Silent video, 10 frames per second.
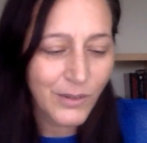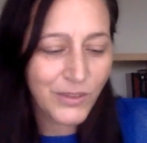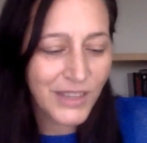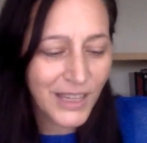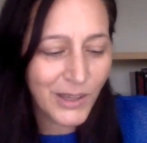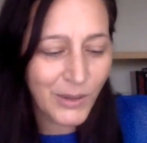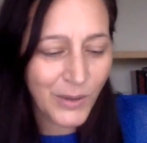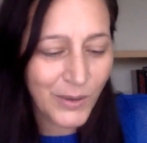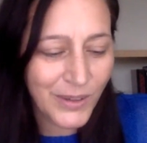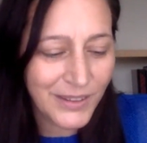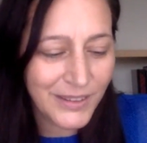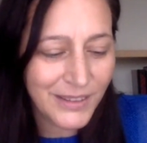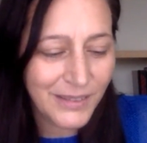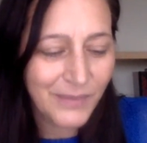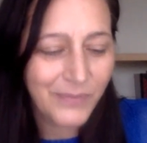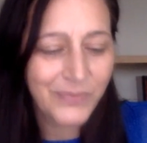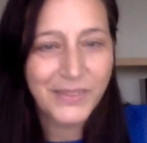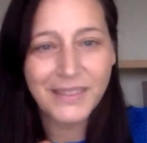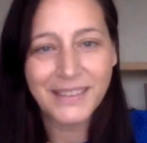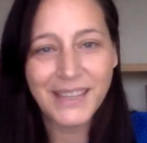Well, thank you, Lois.
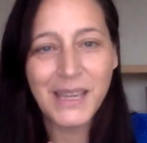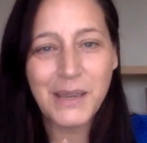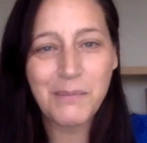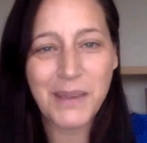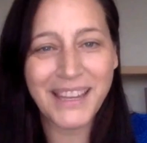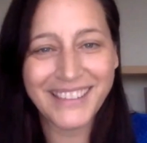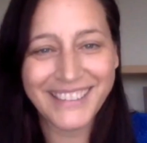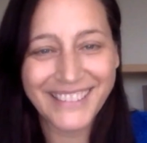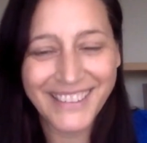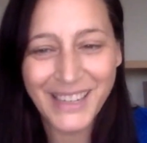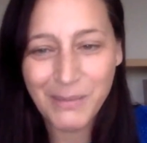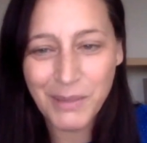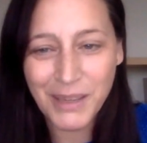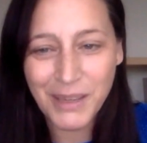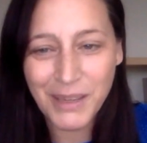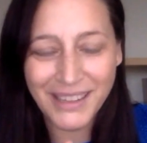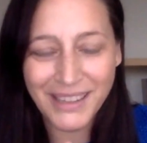Amen. Amen.